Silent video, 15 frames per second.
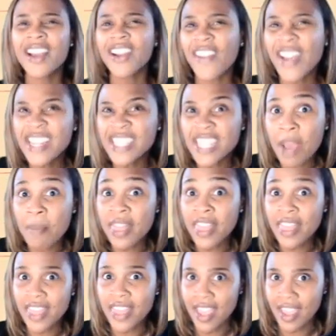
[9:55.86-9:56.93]
Great job
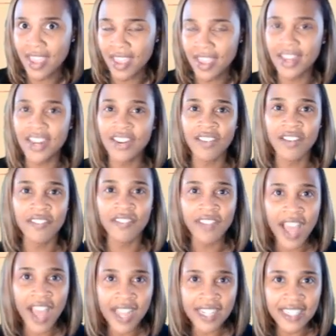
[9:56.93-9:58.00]
thinking and
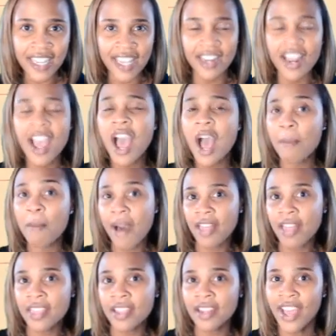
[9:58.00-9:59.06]
reflecting
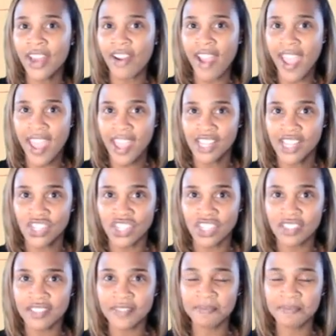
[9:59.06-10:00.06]
about the letter H.